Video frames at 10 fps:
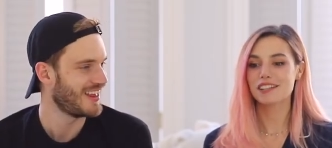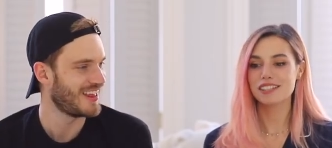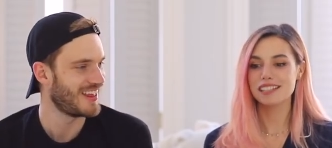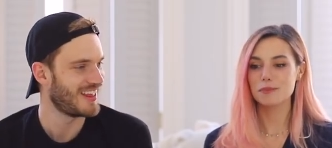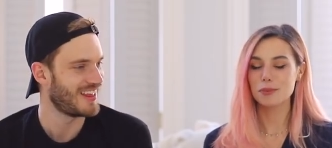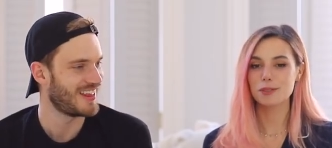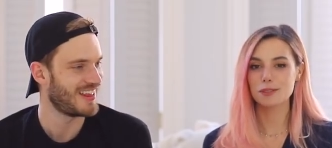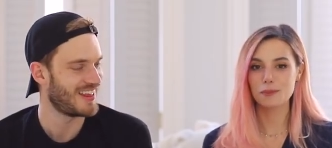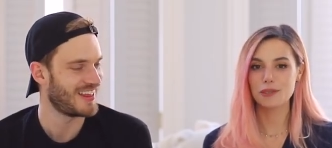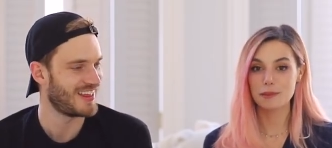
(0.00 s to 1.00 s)
Speaker 1: actually the
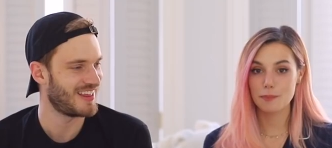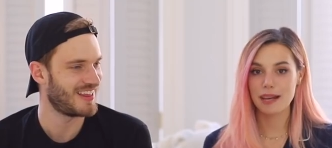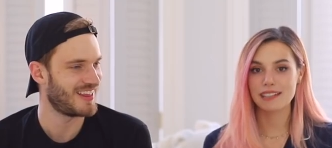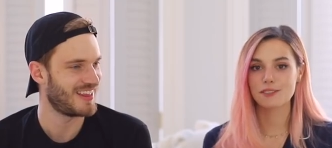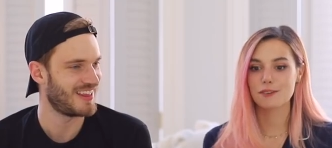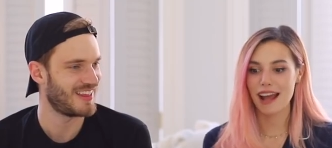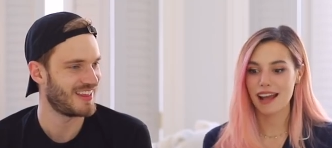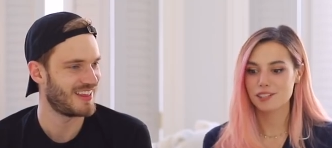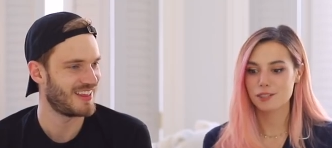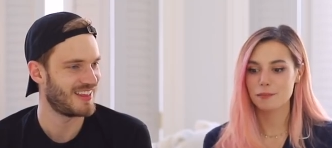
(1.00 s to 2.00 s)
person with the best
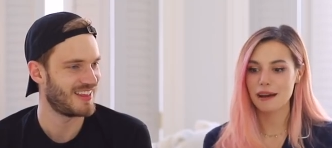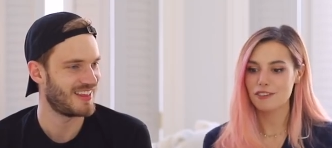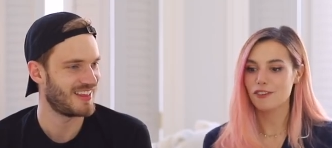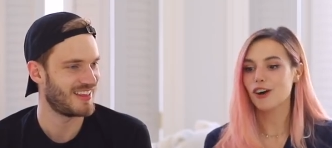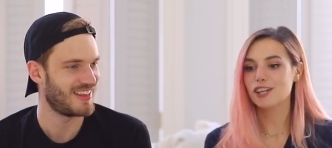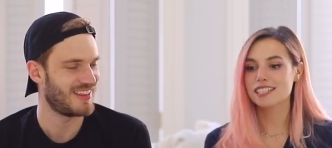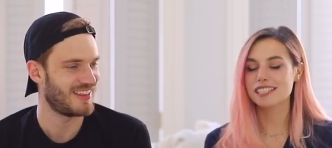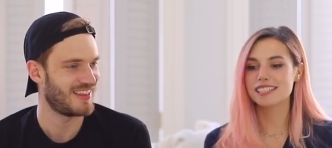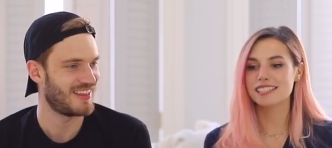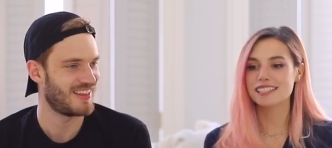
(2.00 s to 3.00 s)
reaction by far.
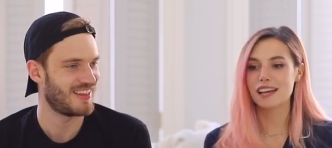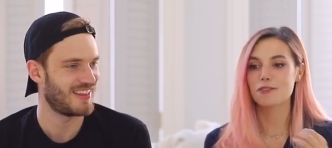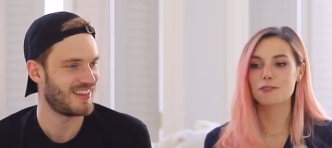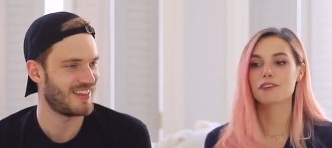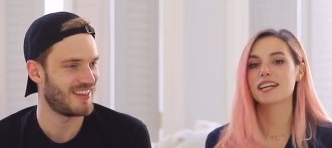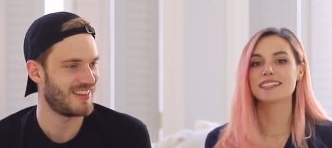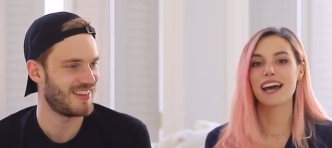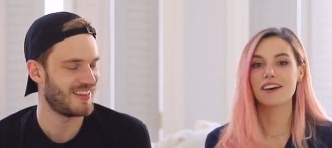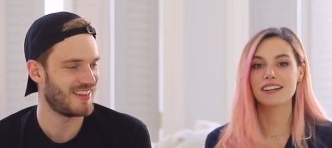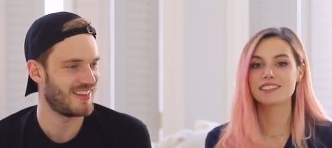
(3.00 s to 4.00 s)
She just like freaked
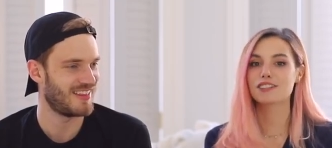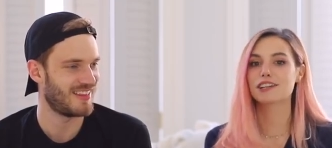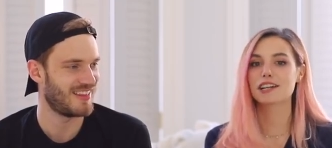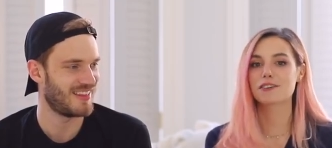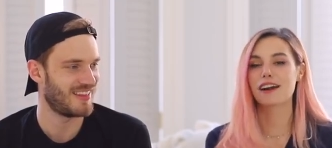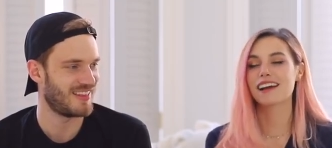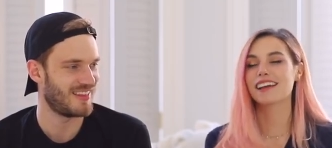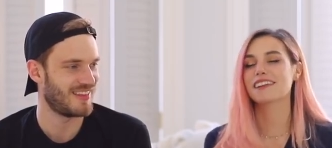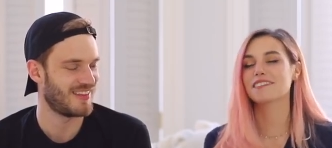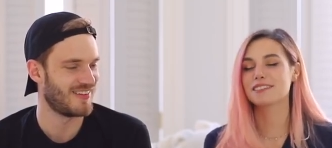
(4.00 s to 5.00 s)
out and started
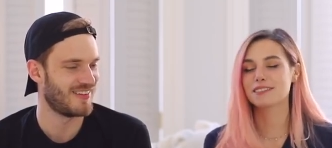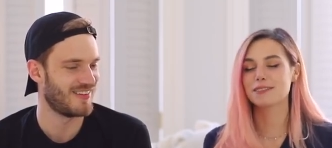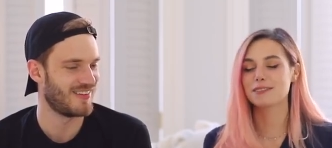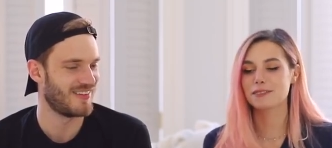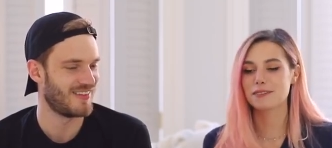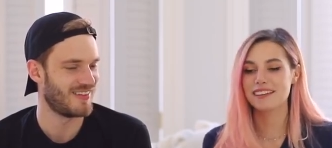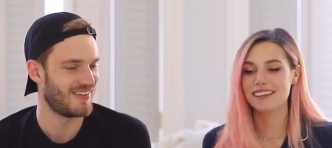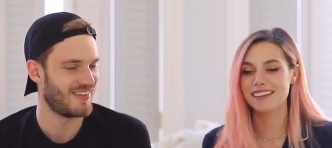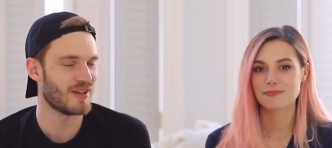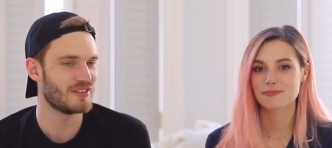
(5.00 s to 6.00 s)
crying. It was oh. so
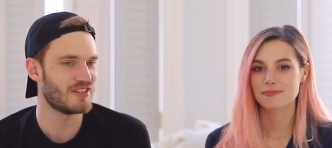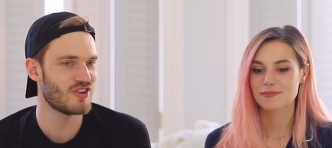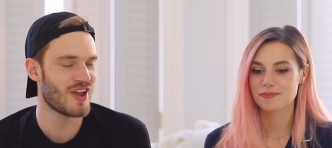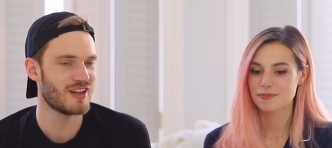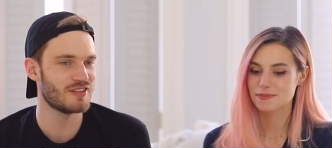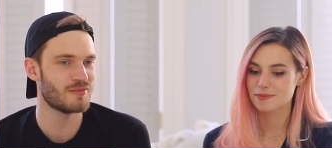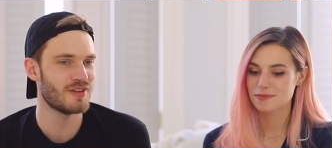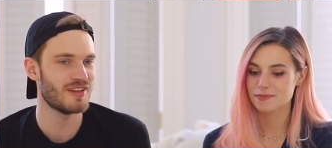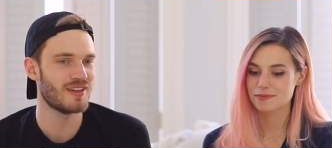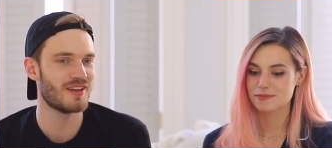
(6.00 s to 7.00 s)
sweet.
Speaker 2: Because she asked
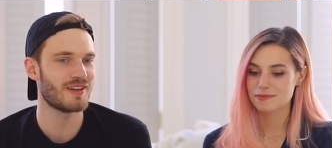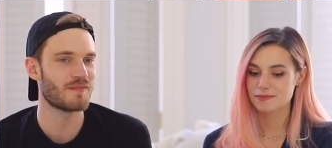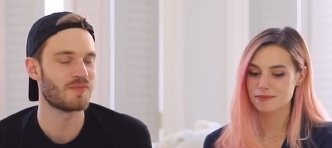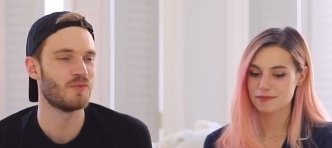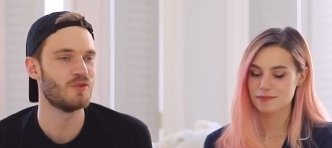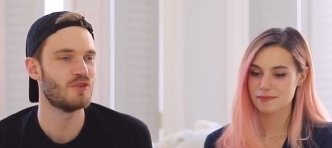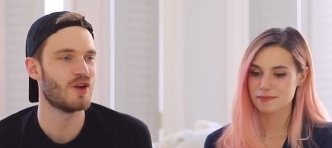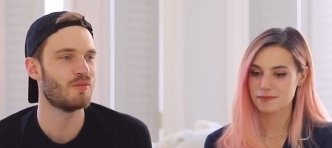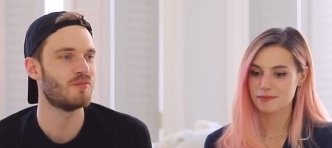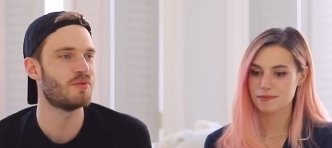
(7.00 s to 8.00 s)
me, like, would you
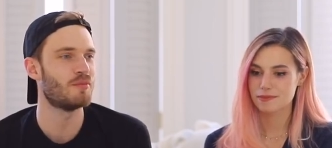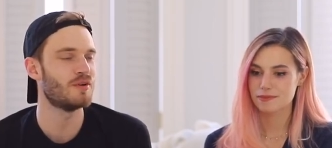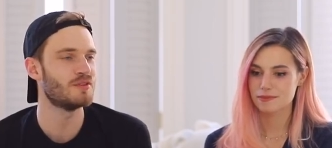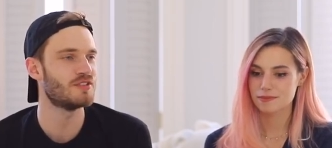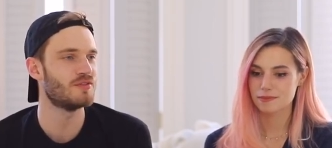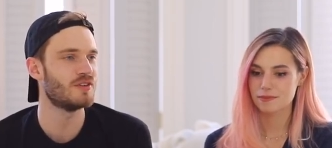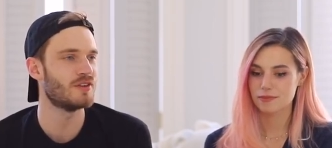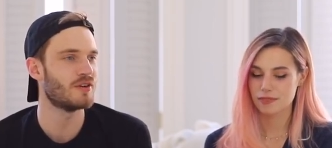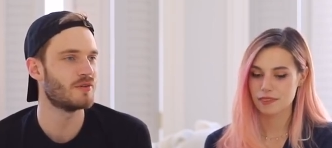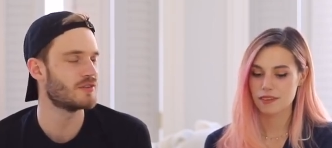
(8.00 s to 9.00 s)
have proposed if you
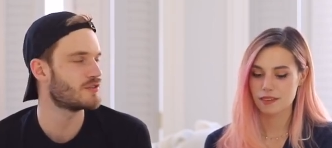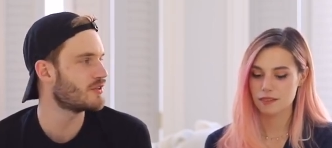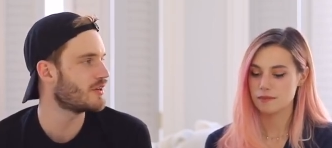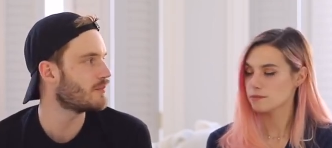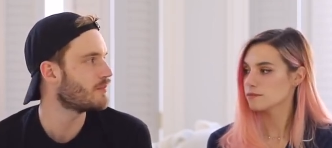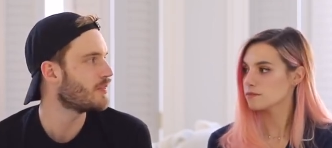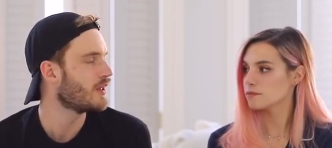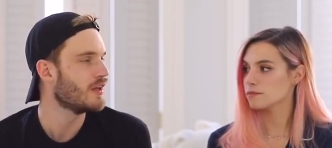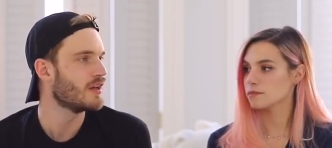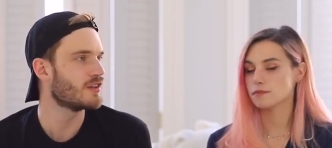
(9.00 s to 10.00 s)
didn't go on the trip?
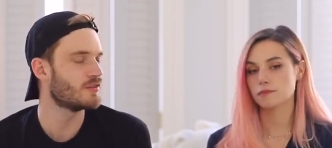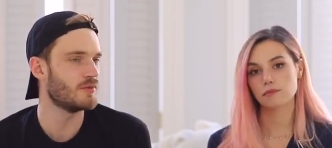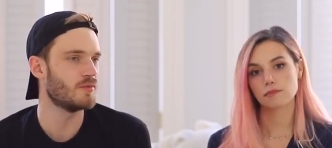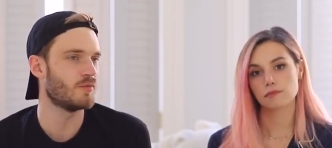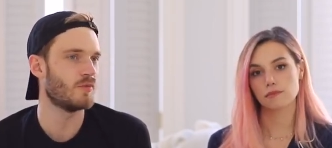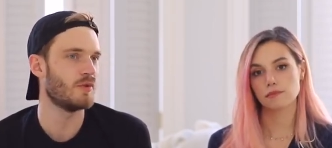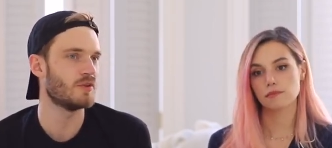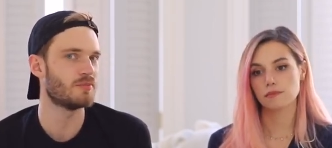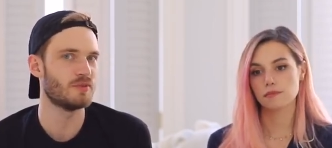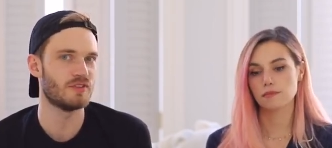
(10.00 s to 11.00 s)
Because mm. we
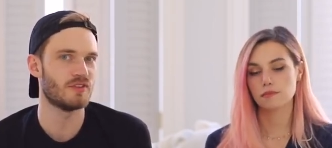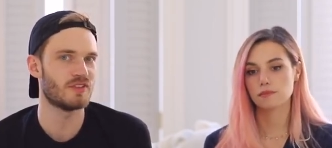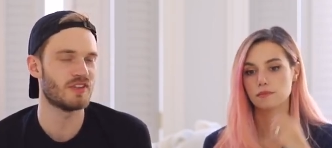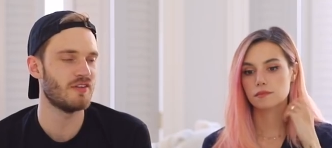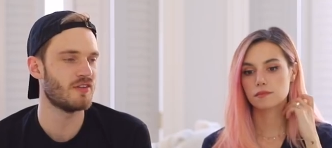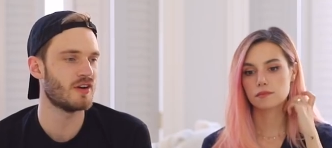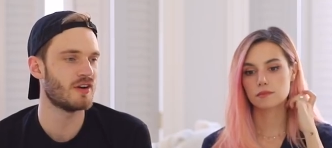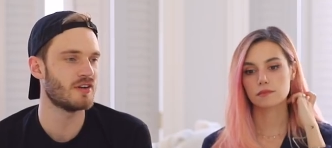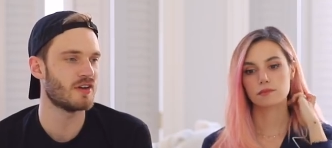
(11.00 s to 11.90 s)
were supposed to just leave our